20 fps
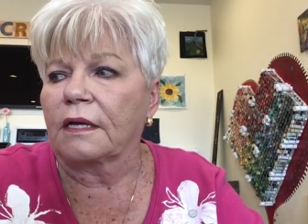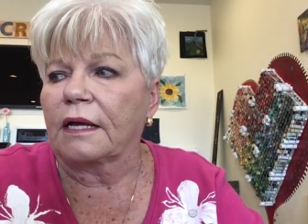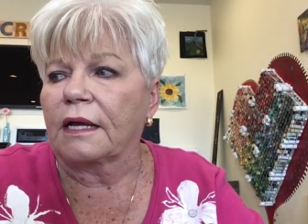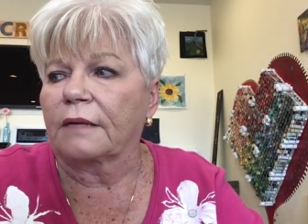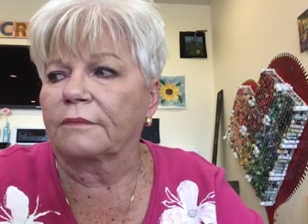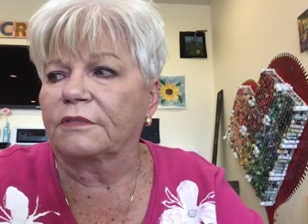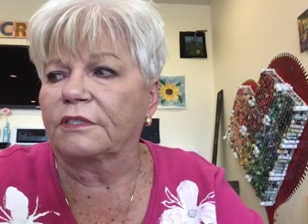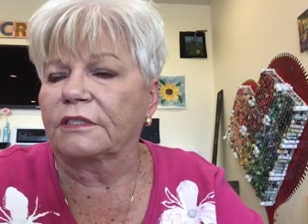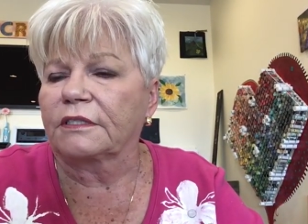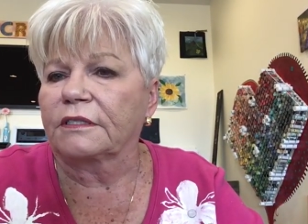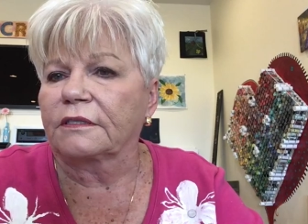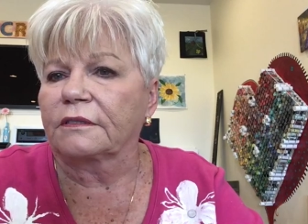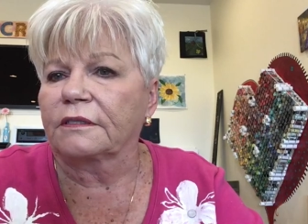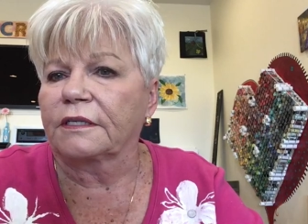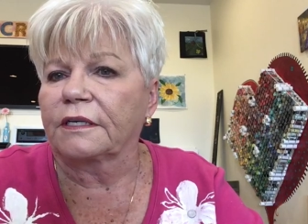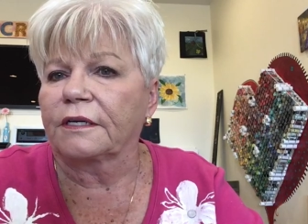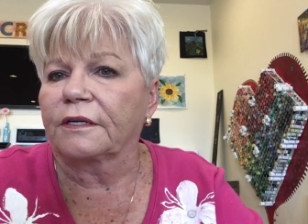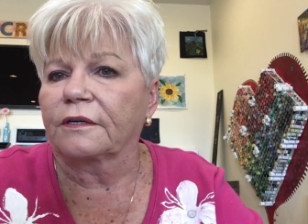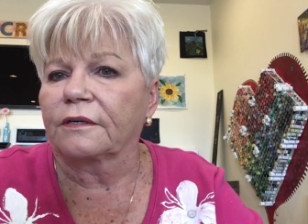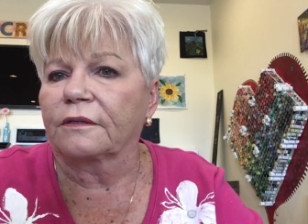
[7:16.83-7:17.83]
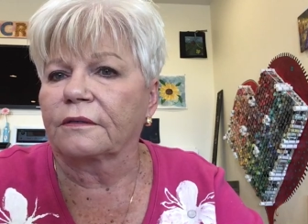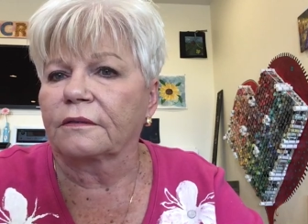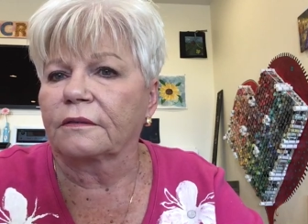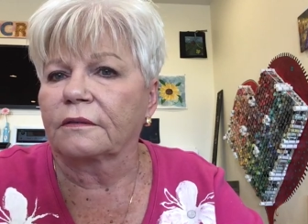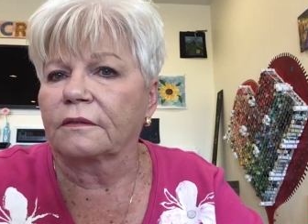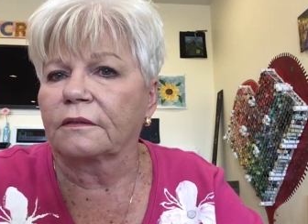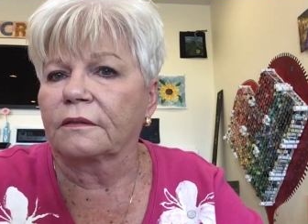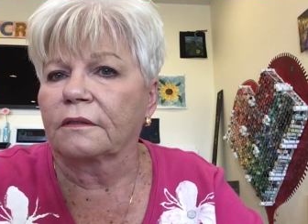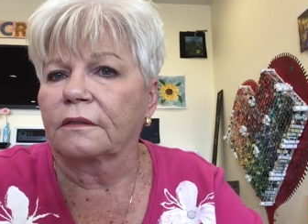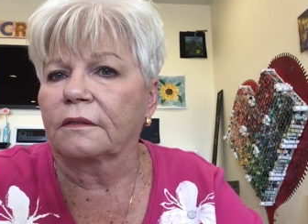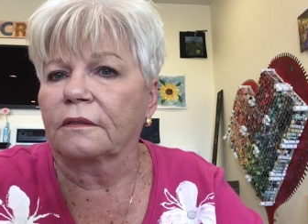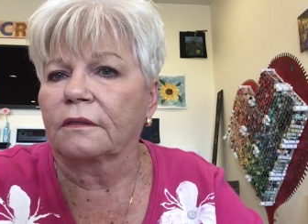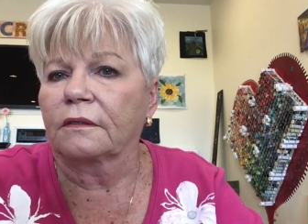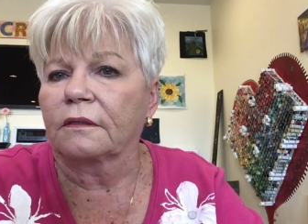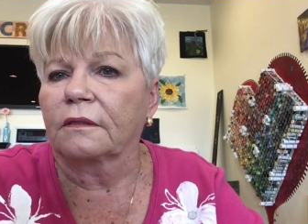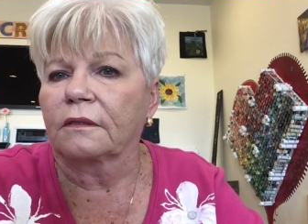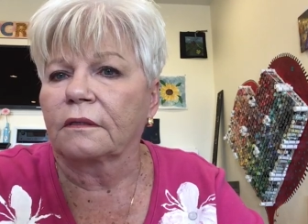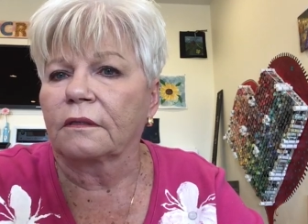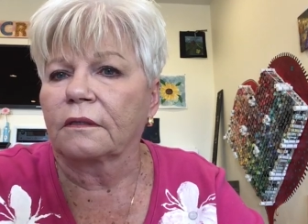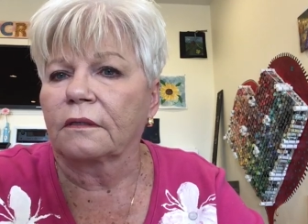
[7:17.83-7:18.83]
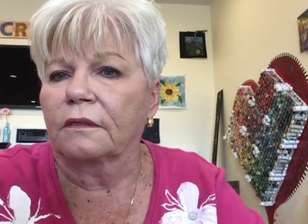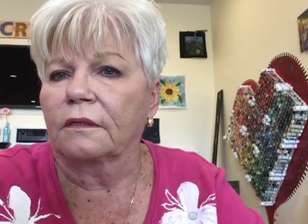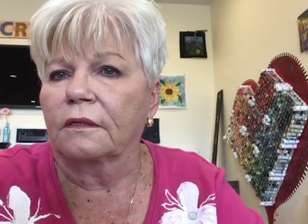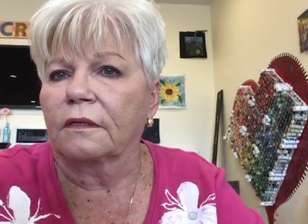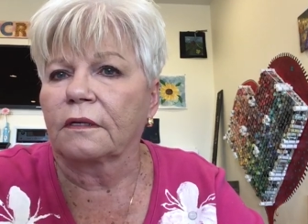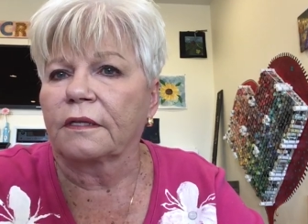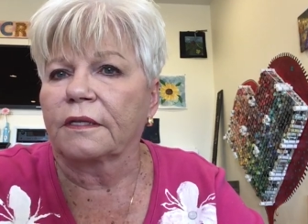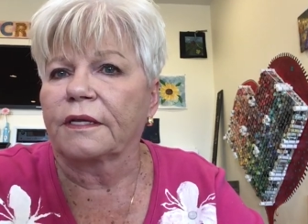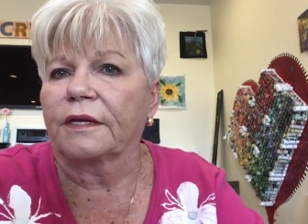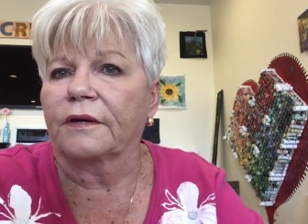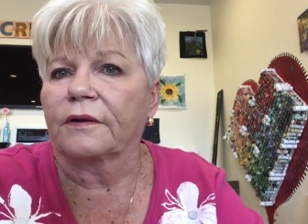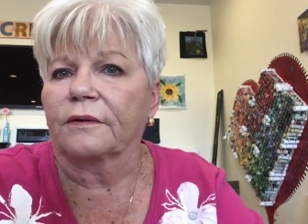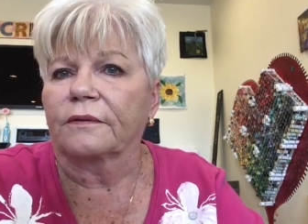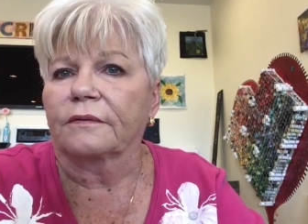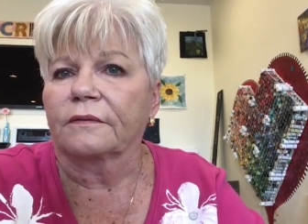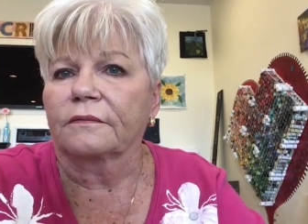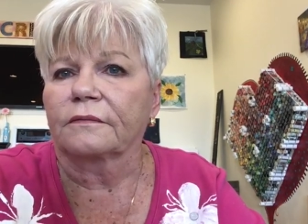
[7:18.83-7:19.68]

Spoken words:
I'm still here. There.